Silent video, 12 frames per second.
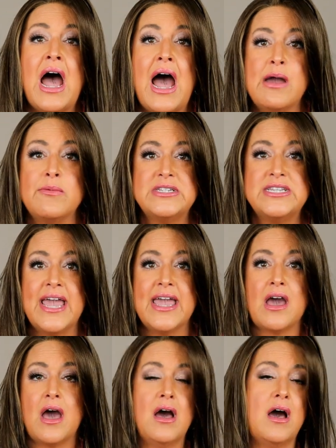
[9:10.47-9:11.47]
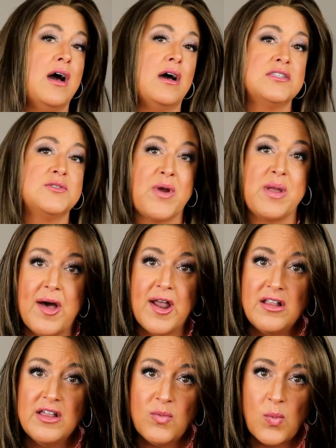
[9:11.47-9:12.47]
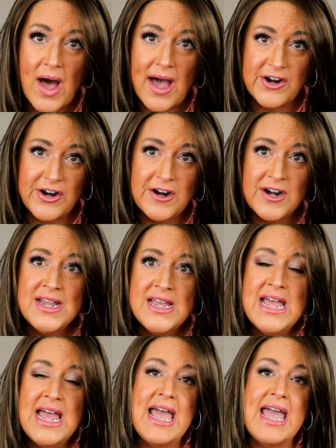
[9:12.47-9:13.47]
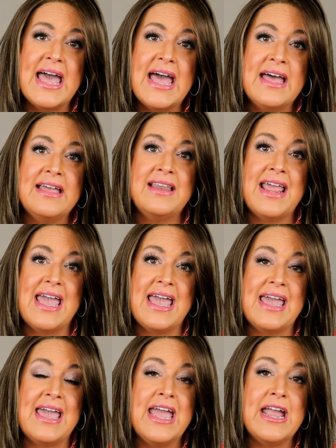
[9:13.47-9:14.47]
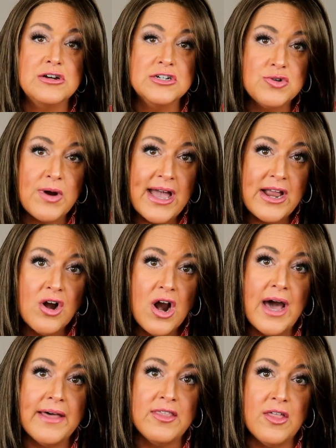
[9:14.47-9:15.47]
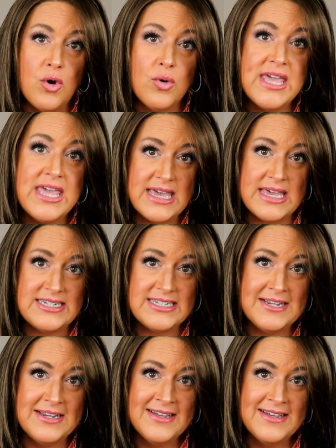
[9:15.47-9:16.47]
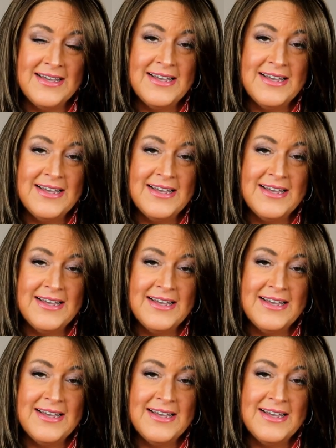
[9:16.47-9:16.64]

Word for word: I would take a spray bottle of water and a hair dryer on low heat